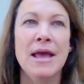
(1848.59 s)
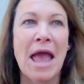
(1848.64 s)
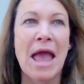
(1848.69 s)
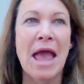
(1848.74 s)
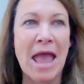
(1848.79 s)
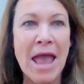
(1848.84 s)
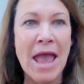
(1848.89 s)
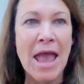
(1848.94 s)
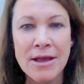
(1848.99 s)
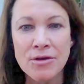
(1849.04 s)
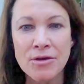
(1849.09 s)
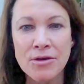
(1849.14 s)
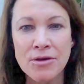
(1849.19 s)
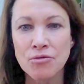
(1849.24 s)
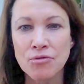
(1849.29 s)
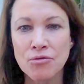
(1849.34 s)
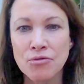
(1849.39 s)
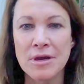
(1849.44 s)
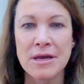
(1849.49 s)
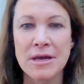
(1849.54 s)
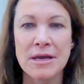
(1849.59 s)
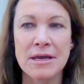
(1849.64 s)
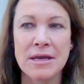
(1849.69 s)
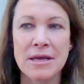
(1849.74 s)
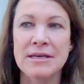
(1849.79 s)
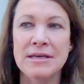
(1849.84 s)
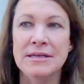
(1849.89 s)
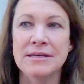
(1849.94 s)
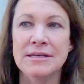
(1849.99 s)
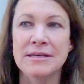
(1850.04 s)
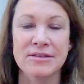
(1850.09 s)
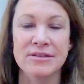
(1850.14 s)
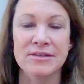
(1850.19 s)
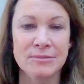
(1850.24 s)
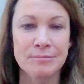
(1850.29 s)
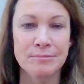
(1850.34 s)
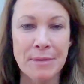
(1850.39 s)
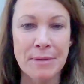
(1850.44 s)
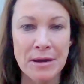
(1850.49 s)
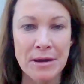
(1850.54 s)
angry,
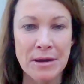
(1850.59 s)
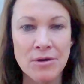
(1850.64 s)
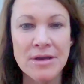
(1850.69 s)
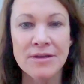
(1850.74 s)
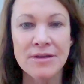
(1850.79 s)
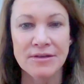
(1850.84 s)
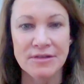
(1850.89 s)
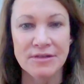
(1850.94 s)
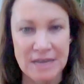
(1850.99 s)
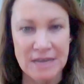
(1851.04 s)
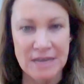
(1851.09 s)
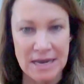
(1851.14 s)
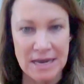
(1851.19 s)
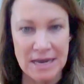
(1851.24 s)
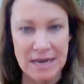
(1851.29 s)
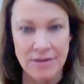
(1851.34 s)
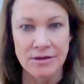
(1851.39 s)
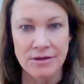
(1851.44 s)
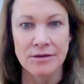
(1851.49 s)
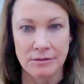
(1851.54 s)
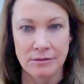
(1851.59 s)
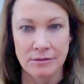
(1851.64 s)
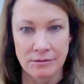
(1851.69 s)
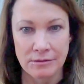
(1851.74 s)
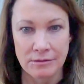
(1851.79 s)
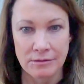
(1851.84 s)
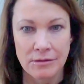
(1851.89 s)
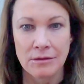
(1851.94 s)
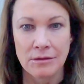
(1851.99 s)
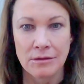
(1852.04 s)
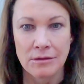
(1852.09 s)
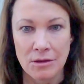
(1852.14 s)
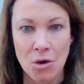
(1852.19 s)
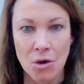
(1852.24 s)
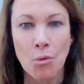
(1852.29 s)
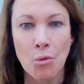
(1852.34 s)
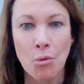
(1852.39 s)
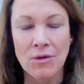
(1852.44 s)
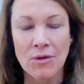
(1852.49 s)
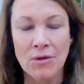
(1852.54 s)
despairing state
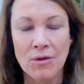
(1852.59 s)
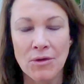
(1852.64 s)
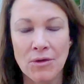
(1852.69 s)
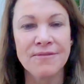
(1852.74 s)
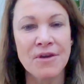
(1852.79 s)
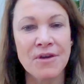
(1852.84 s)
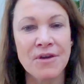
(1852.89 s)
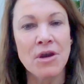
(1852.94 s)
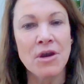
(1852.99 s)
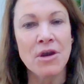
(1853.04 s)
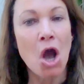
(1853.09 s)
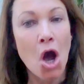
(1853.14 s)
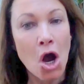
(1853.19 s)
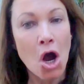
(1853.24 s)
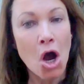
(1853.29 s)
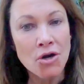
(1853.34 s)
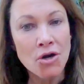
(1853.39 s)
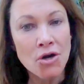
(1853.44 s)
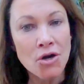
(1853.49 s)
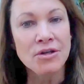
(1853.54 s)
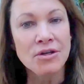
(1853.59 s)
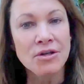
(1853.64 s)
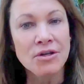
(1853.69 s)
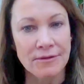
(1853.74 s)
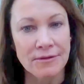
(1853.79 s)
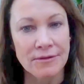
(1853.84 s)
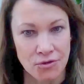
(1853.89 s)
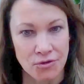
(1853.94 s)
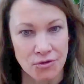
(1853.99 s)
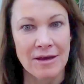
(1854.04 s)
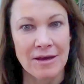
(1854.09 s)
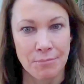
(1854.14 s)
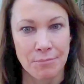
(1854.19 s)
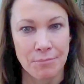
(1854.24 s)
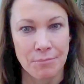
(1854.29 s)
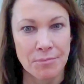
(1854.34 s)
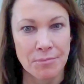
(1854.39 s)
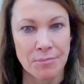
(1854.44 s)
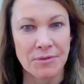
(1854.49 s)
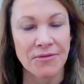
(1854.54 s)
where it's very hard to live your life
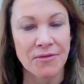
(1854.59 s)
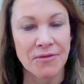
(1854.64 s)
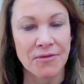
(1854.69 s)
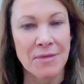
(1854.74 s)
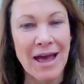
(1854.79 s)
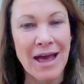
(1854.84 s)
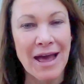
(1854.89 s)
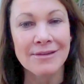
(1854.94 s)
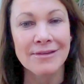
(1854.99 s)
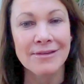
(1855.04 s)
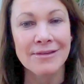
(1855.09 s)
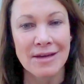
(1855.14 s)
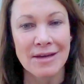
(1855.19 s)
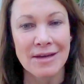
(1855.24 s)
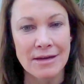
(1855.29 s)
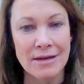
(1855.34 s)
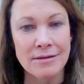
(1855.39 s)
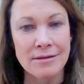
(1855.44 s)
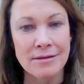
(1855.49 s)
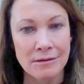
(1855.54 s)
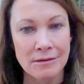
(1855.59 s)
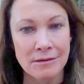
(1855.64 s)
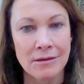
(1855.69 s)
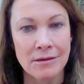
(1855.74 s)
purpose from that state.